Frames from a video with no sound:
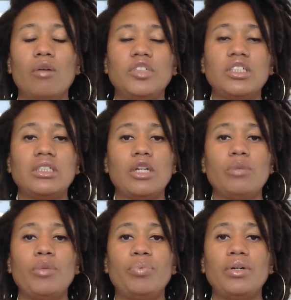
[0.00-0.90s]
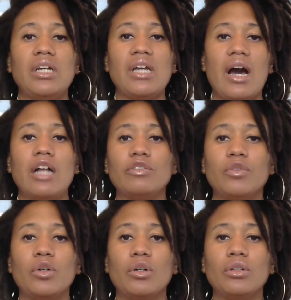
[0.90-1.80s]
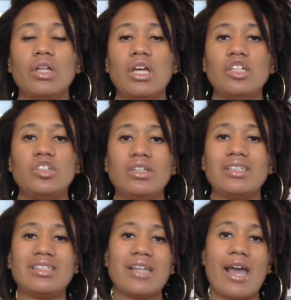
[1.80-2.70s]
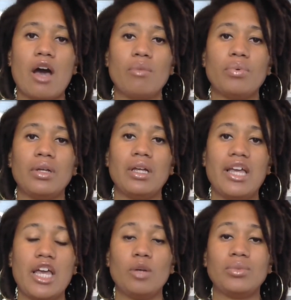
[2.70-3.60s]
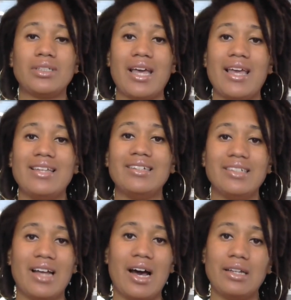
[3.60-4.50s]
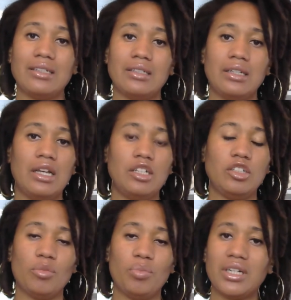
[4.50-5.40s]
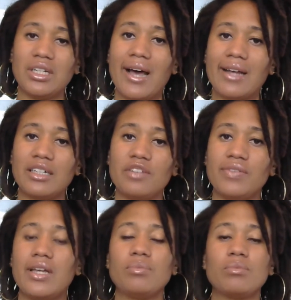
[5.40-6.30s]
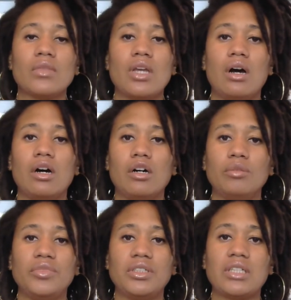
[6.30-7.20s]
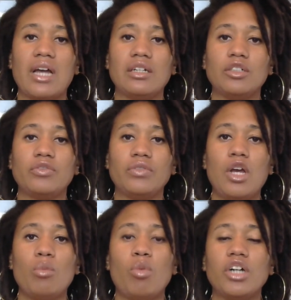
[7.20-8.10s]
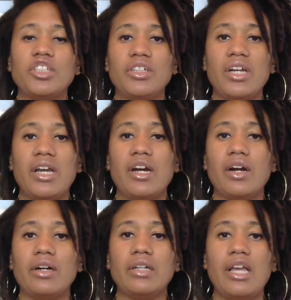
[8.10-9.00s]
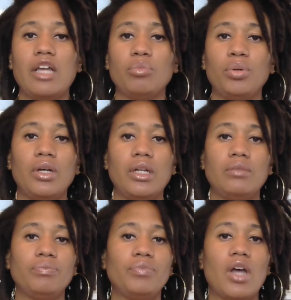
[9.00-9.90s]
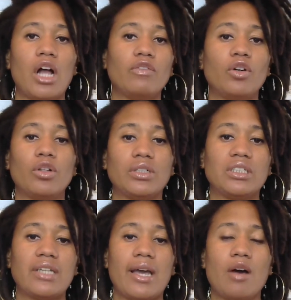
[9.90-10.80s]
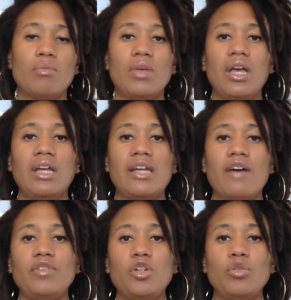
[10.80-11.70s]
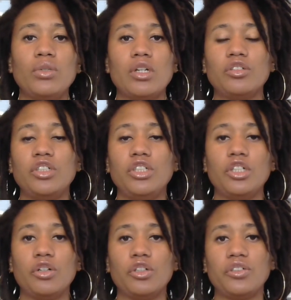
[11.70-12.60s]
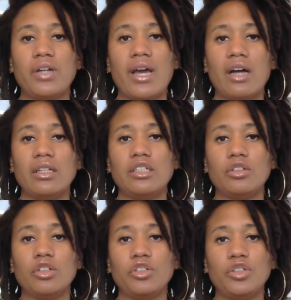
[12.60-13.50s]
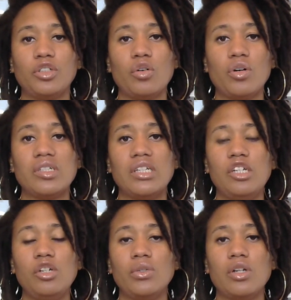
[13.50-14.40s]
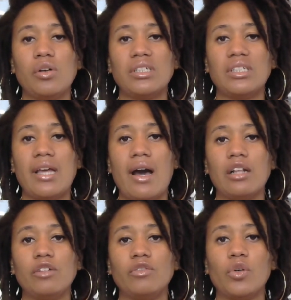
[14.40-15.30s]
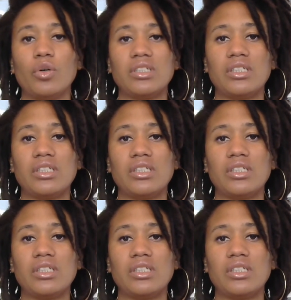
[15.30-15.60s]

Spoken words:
just simply putting olive oil to the scalp helps a lot. Don't put a lot of it. Just kind of part your hair and put the olive oil on the scalp. Now, if you would go to your grocery aisle in the grocery stores, then you will notice that olive oils,